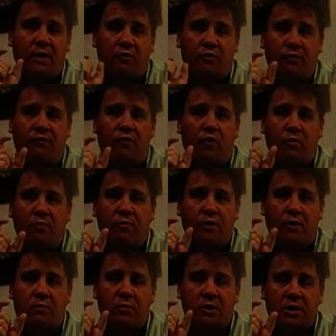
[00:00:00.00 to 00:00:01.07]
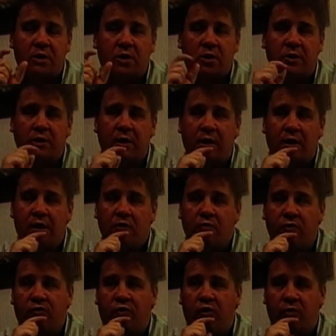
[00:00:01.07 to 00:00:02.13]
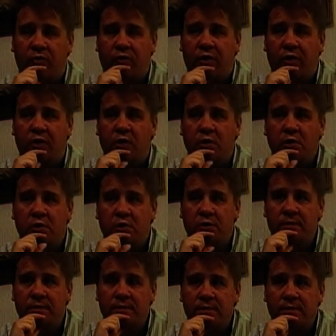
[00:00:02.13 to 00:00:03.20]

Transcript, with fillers: a Reformed dogmatician, Reformed theologian,